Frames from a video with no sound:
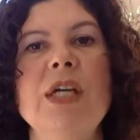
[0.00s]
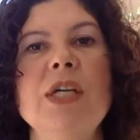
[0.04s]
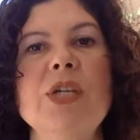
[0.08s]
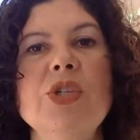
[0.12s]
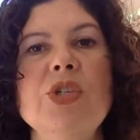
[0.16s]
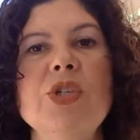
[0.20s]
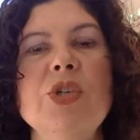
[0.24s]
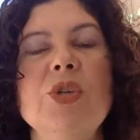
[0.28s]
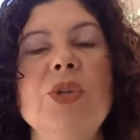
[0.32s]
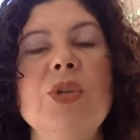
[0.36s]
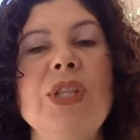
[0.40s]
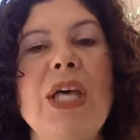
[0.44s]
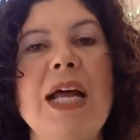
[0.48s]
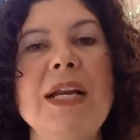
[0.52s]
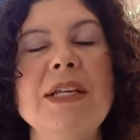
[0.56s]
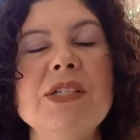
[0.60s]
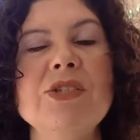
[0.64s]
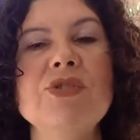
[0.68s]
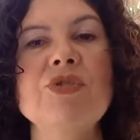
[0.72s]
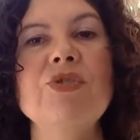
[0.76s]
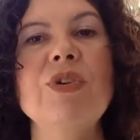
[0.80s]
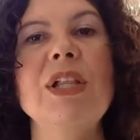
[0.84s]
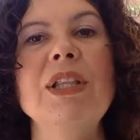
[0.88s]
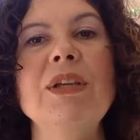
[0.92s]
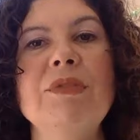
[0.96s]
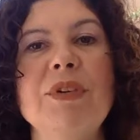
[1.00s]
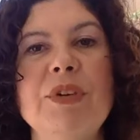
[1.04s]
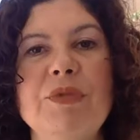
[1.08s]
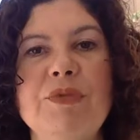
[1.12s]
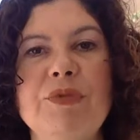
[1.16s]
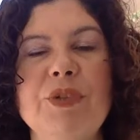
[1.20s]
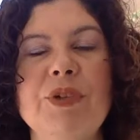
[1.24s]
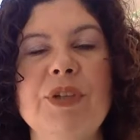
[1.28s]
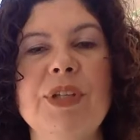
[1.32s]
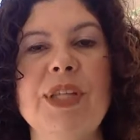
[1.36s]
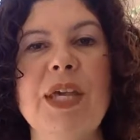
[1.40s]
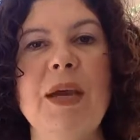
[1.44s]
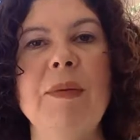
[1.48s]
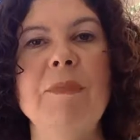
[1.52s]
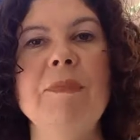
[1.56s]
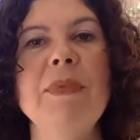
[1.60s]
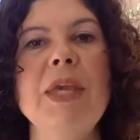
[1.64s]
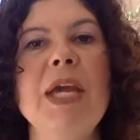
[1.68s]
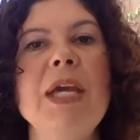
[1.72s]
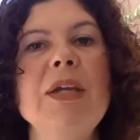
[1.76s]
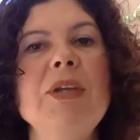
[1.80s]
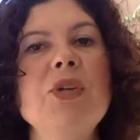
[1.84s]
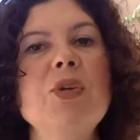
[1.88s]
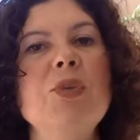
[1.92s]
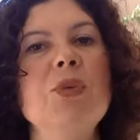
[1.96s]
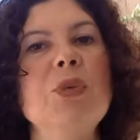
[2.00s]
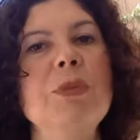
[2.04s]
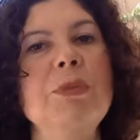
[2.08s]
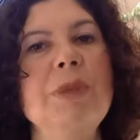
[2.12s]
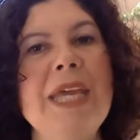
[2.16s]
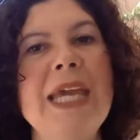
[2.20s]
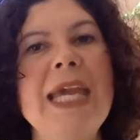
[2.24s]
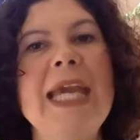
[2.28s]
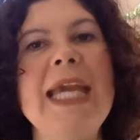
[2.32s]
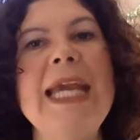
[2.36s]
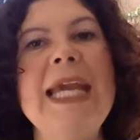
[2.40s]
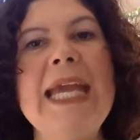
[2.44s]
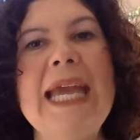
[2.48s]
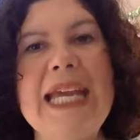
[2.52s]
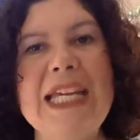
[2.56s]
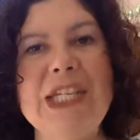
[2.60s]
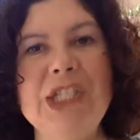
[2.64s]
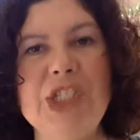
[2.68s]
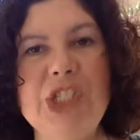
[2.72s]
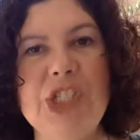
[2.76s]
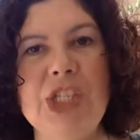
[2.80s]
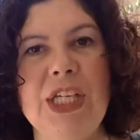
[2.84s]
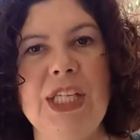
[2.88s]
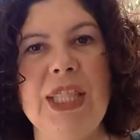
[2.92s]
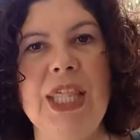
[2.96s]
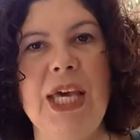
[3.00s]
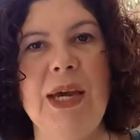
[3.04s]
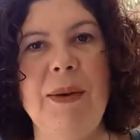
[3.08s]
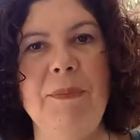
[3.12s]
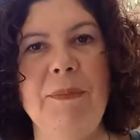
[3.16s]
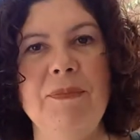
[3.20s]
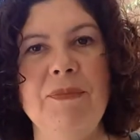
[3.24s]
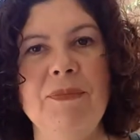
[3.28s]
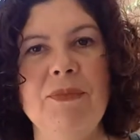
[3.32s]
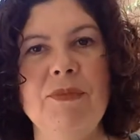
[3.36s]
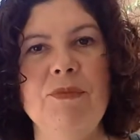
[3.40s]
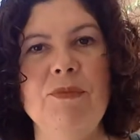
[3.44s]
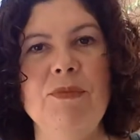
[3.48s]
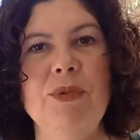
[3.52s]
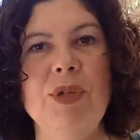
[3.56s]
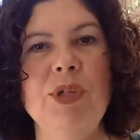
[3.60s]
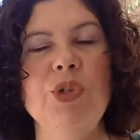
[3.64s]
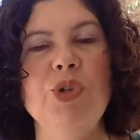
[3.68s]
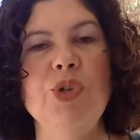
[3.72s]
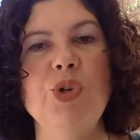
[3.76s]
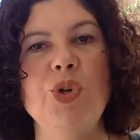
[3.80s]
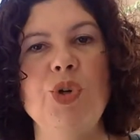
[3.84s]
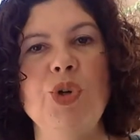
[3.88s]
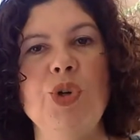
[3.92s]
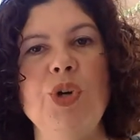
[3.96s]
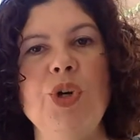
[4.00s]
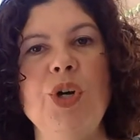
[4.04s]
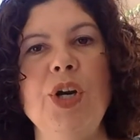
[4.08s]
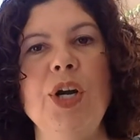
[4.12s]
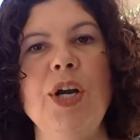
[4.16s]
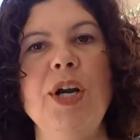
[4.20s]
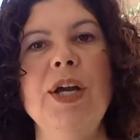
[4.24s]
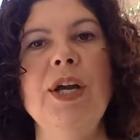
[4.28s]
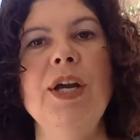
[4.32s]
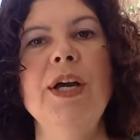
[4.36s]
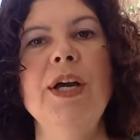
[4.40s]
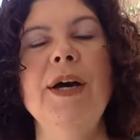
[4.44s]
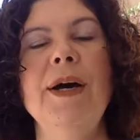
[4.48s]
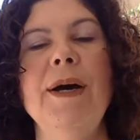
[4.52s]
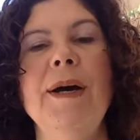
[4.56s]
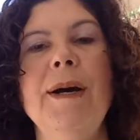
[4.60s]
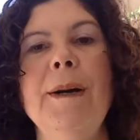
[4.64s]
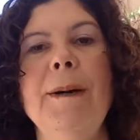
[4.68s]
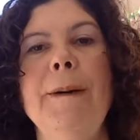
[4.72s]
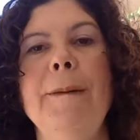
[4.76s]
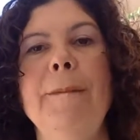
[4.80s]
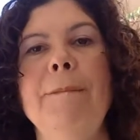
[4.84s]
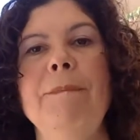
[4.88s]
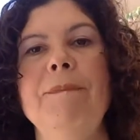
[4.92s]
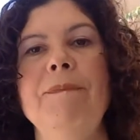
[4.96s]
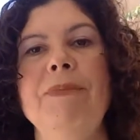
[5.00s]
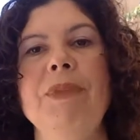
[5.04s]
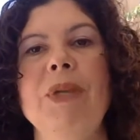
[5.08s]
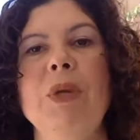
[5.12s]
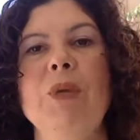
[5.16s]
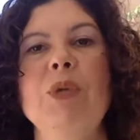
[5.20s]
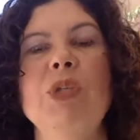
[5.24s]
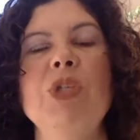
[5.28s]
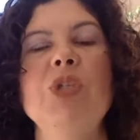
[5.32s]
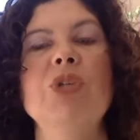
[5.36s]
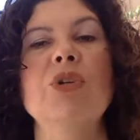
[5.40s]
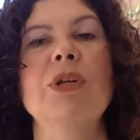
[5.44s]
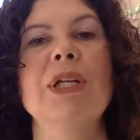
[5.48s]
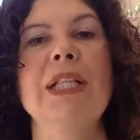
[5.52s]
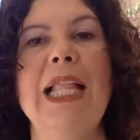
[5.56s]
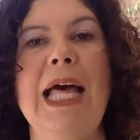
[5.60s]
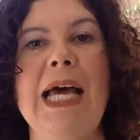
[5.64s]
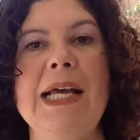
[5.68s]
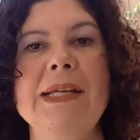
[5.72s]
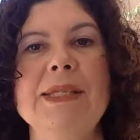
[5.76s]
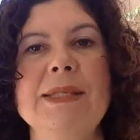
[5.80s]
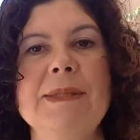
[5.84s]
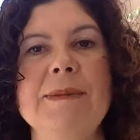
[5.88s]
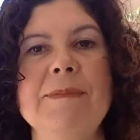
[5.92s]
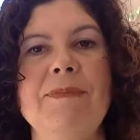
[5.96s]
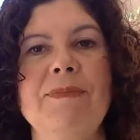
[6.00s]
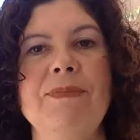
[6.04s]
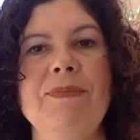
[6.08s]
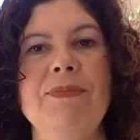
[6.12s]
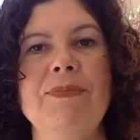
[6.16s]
So that is relevant for them, and you will be engaging them with your class.